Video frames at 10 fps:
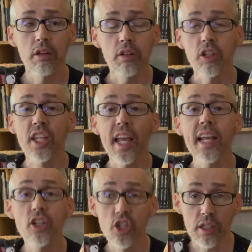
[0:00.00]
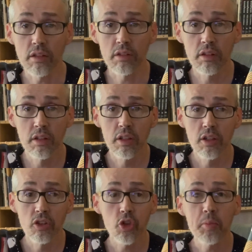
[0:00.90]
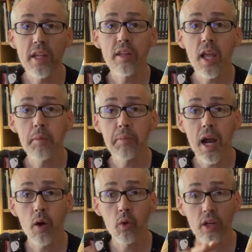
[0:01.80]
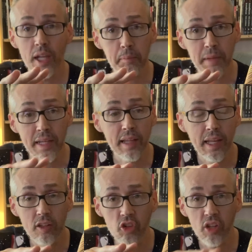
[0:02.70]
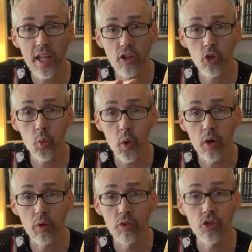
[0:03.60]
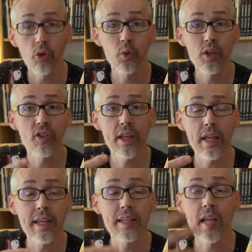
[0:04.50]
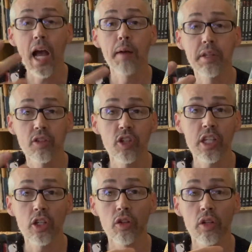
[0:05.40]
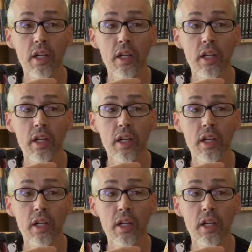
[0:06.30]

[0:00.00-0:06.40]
engage in to maintain power and maintain a status quo. So there is a dominance here.